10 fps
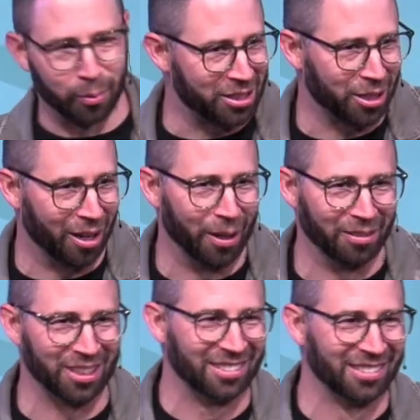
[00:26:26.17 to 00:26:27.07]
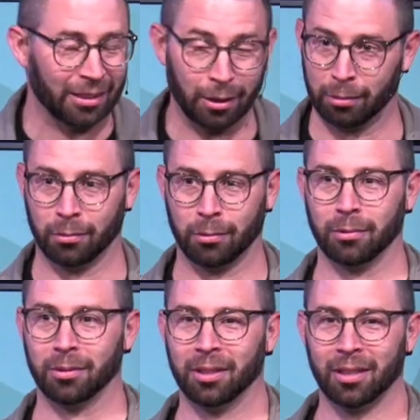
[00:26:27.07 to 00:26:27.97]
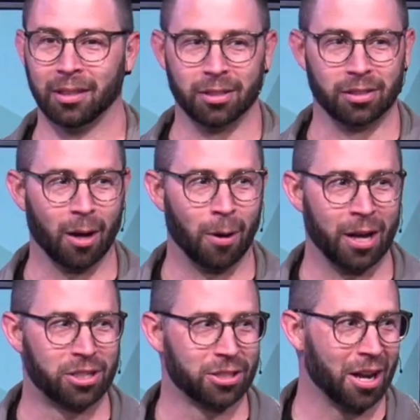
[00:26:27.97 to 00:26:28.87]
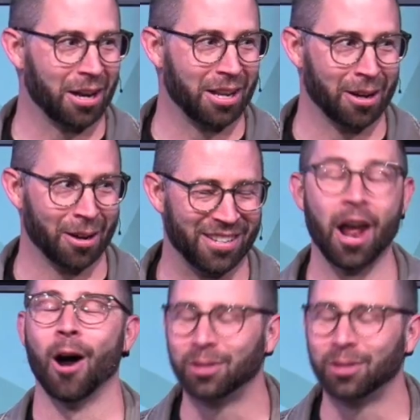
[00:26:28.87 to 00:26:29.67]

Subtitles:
make sure everything's here. Is that why she's not here? No,